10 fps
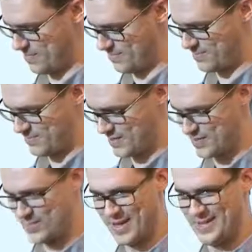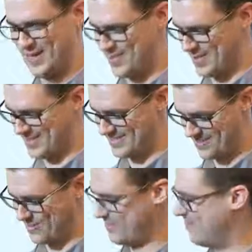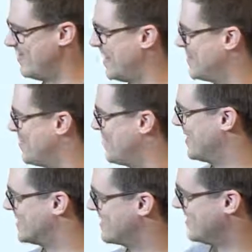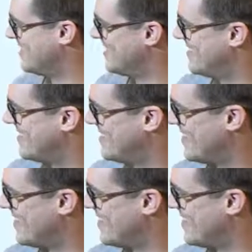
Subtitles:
and I'm gonna spend 10 minutes, or not 10 minutes,